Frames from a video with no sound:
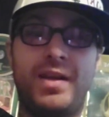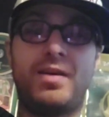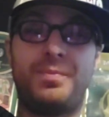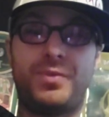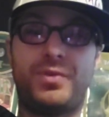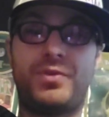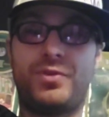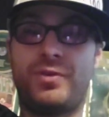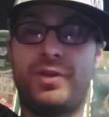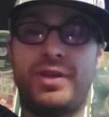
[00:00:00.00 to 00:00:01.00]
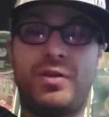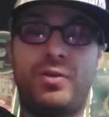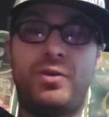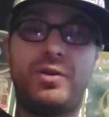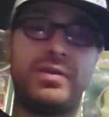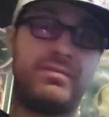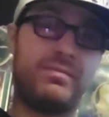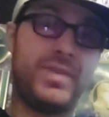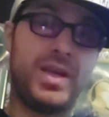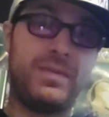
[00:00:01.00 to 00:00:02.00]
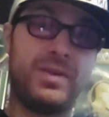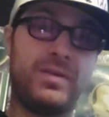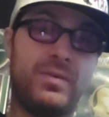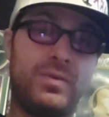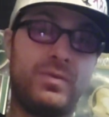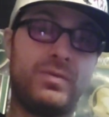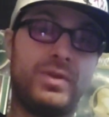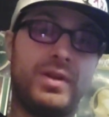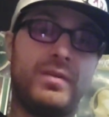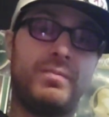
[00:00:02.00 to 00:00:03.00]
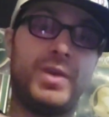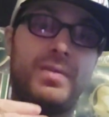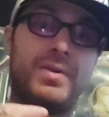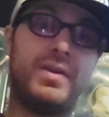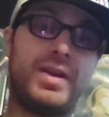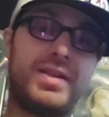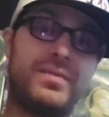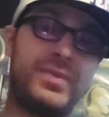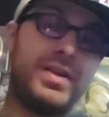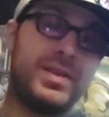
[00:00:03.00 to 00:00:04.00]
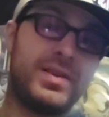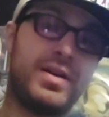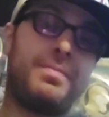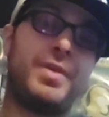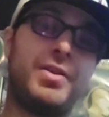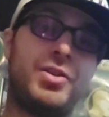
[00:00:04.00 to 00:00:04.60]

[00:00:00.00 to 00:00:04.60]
end up turning out good. Maybe it won't. Maybe I'll get some things off my